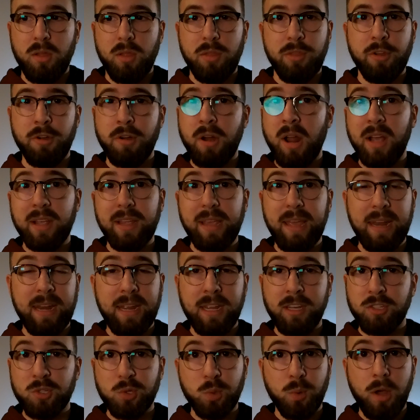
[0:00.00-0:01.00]
they're not
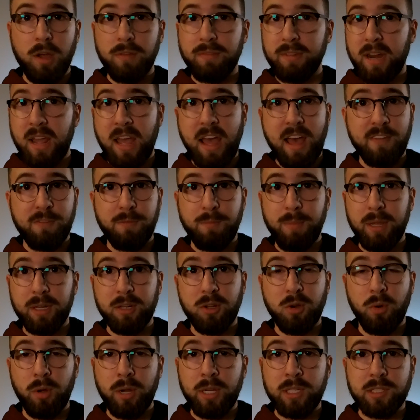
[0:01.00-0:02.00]
getting 12.5
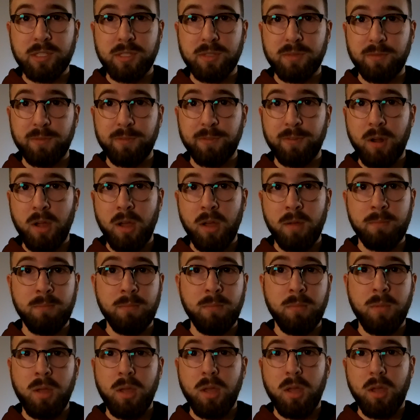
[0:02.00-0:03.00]
Bitcoins
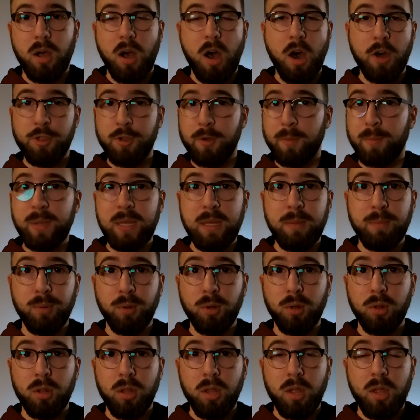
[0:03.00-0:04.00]
from other
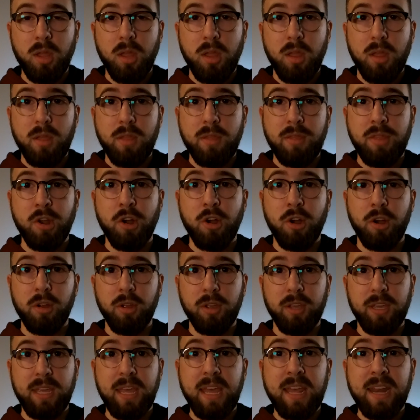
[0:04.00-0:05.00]
people. They're
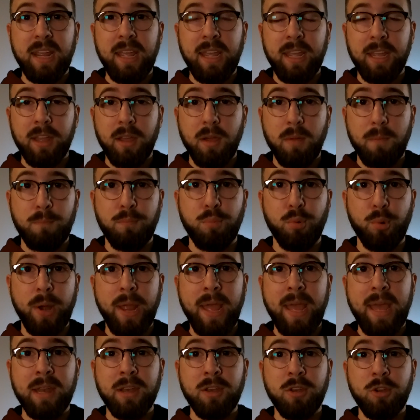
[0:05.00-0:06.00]
getting
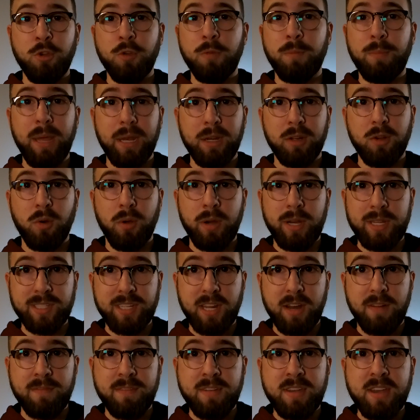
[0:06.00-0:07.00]
brand new Bitcoins
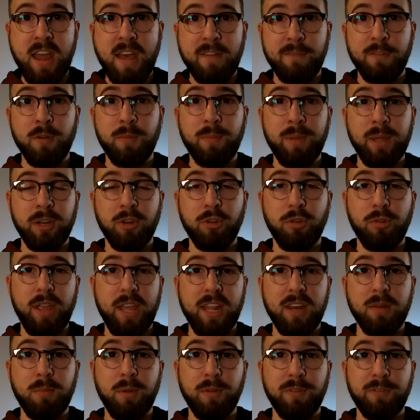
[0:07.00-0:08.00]
that have never been
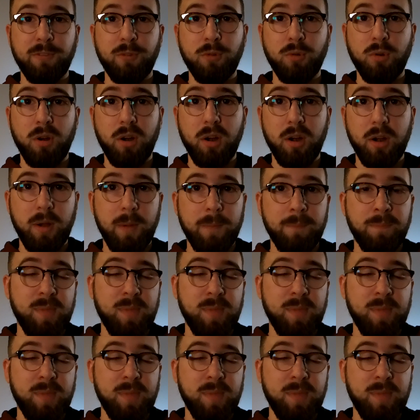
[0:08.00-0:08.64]
created before.